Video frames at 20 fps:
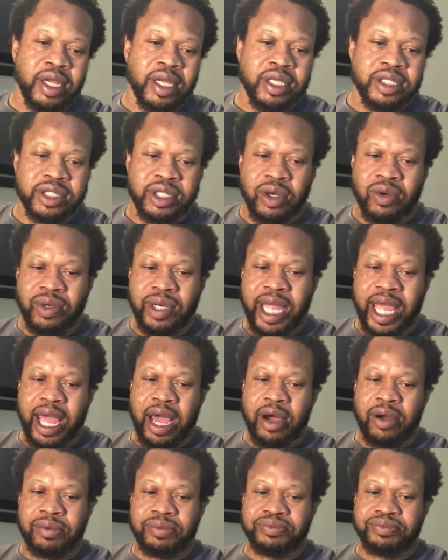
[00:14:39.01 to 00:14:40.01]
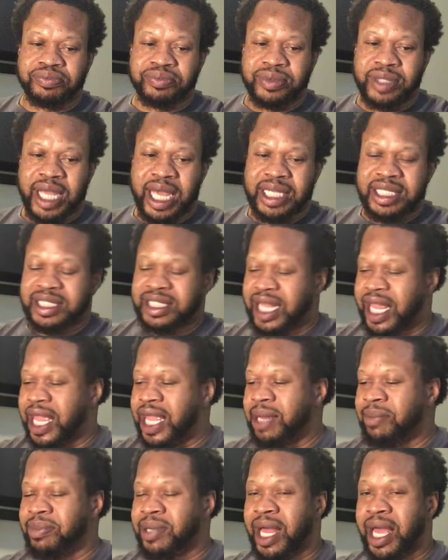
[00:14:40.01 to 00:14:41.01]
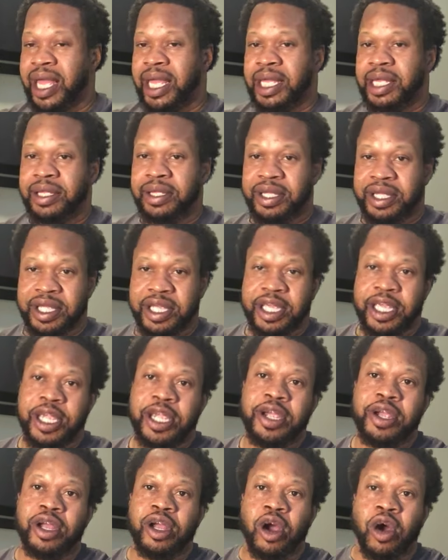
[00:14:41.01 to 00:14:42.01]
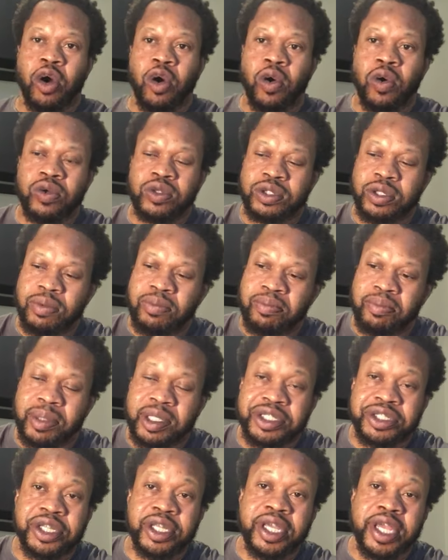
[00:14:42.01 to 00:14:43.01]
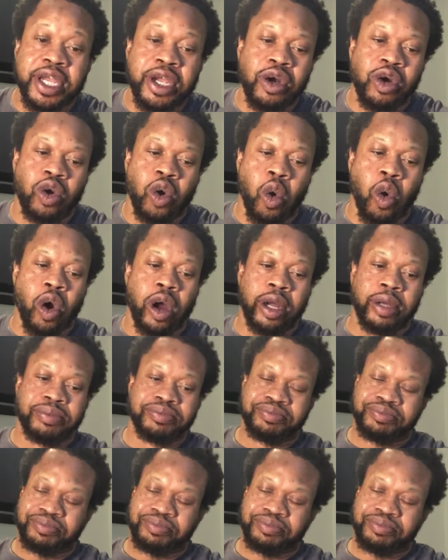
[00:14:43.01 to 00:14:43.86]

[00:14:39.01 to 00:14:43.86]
So now, that same day, here goes Mr. Kilgore.